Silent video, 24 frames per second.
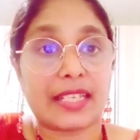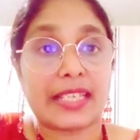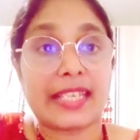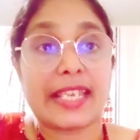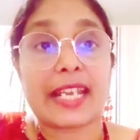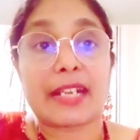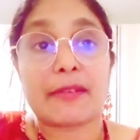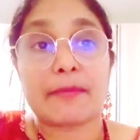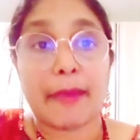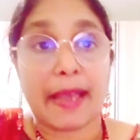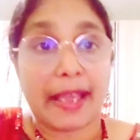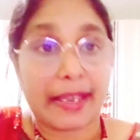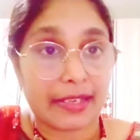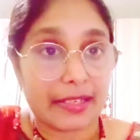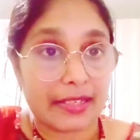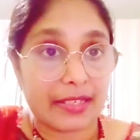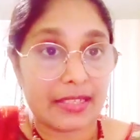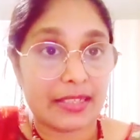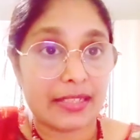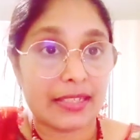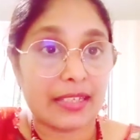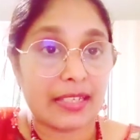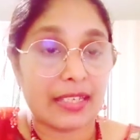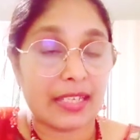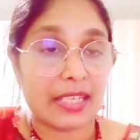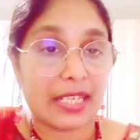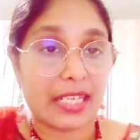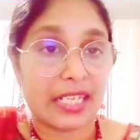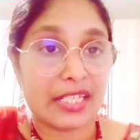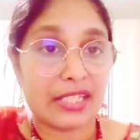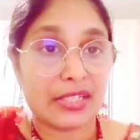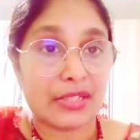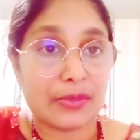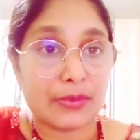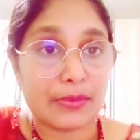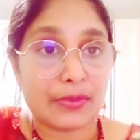get back
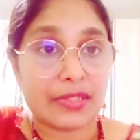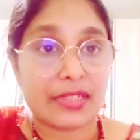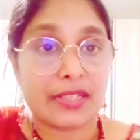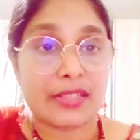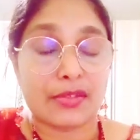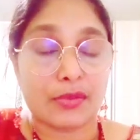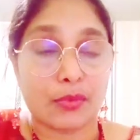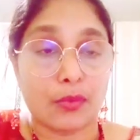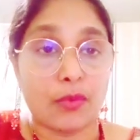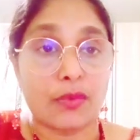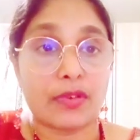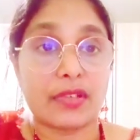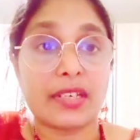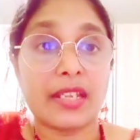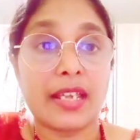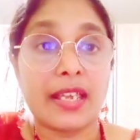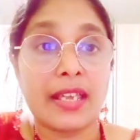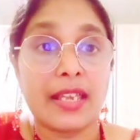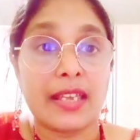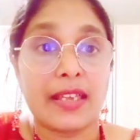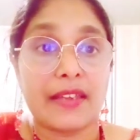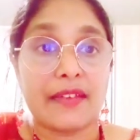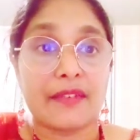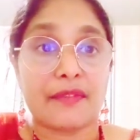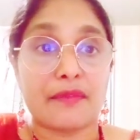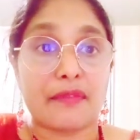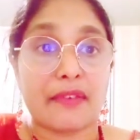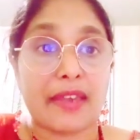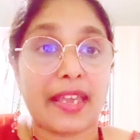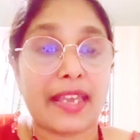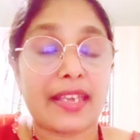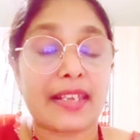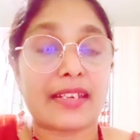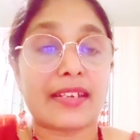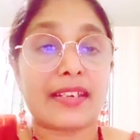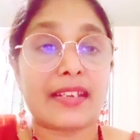into the zone
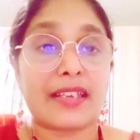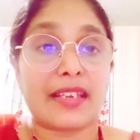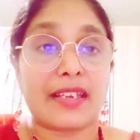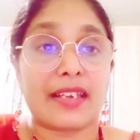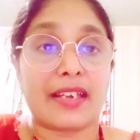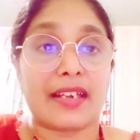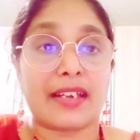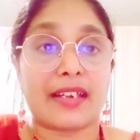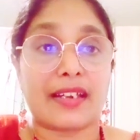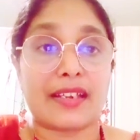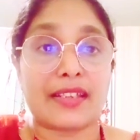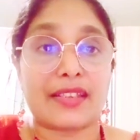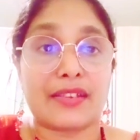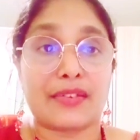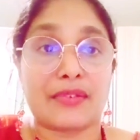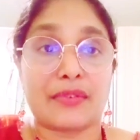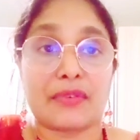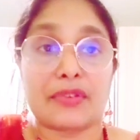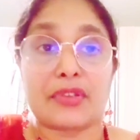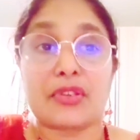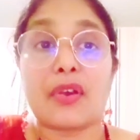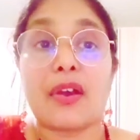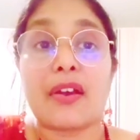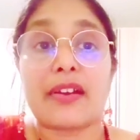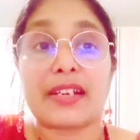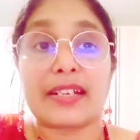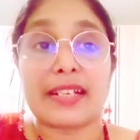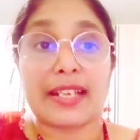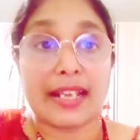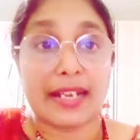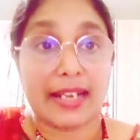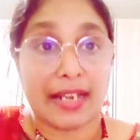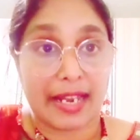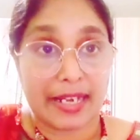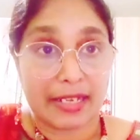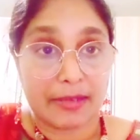where you are in
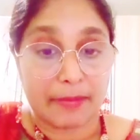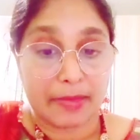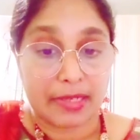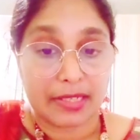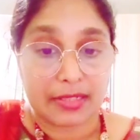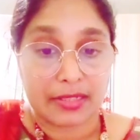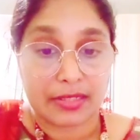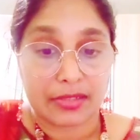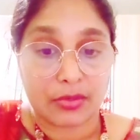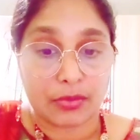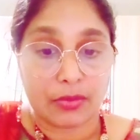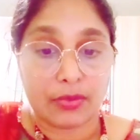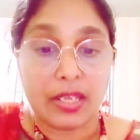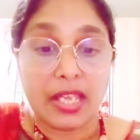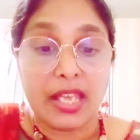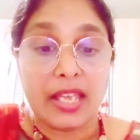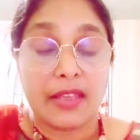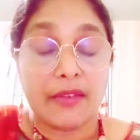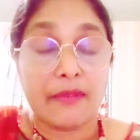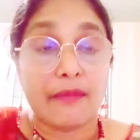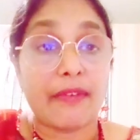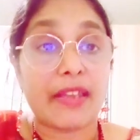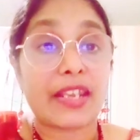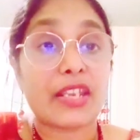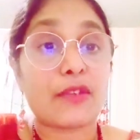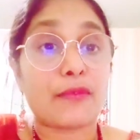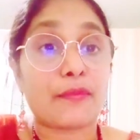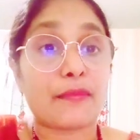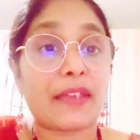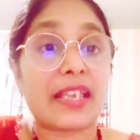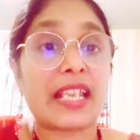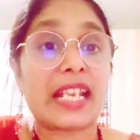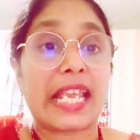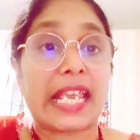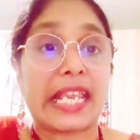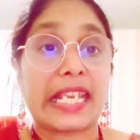alignment. So when you
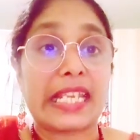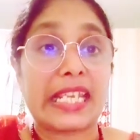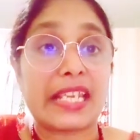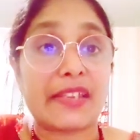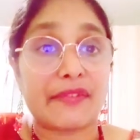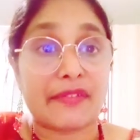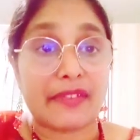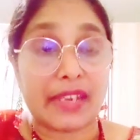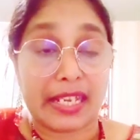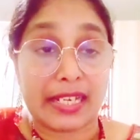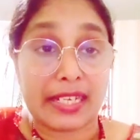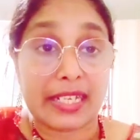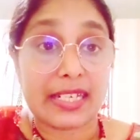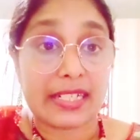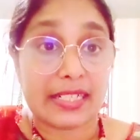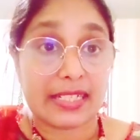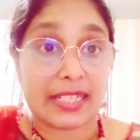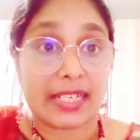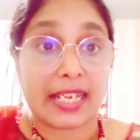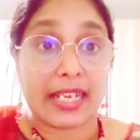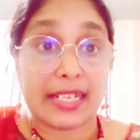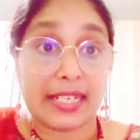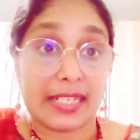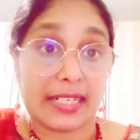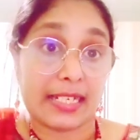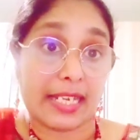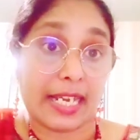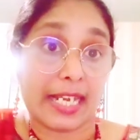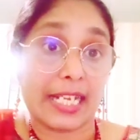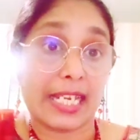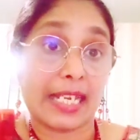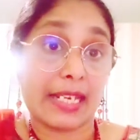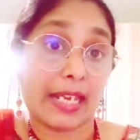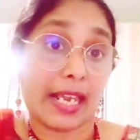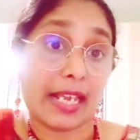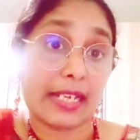feel
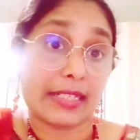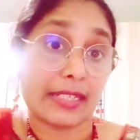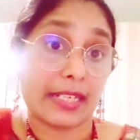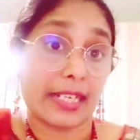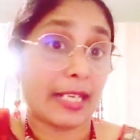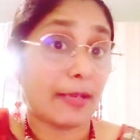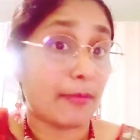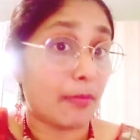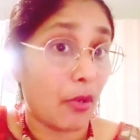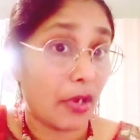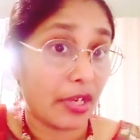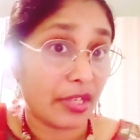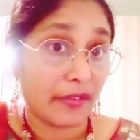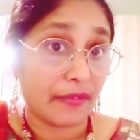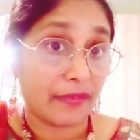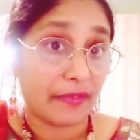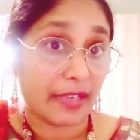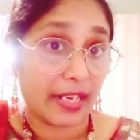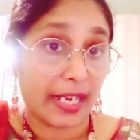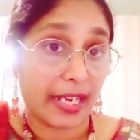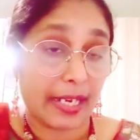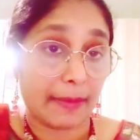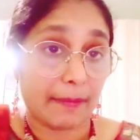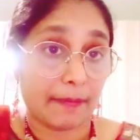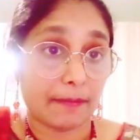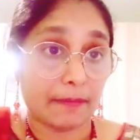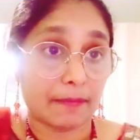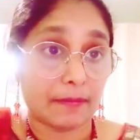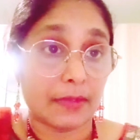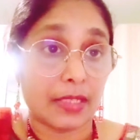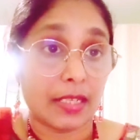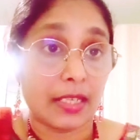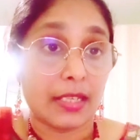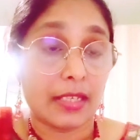any at any point of time,